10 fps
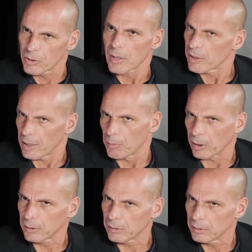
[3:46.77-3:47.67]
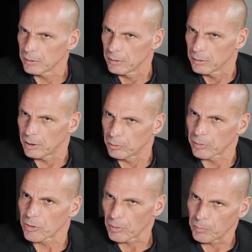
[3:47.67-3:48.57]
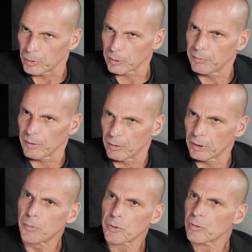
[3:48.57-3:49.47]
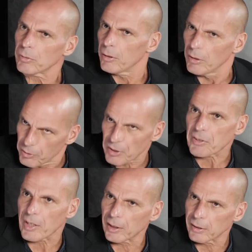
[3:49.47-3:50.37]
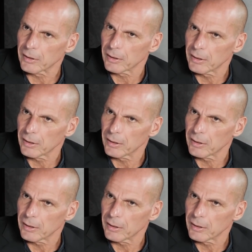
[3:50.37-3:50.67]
So as a Democrat, he took this on board even though he was on the losing side.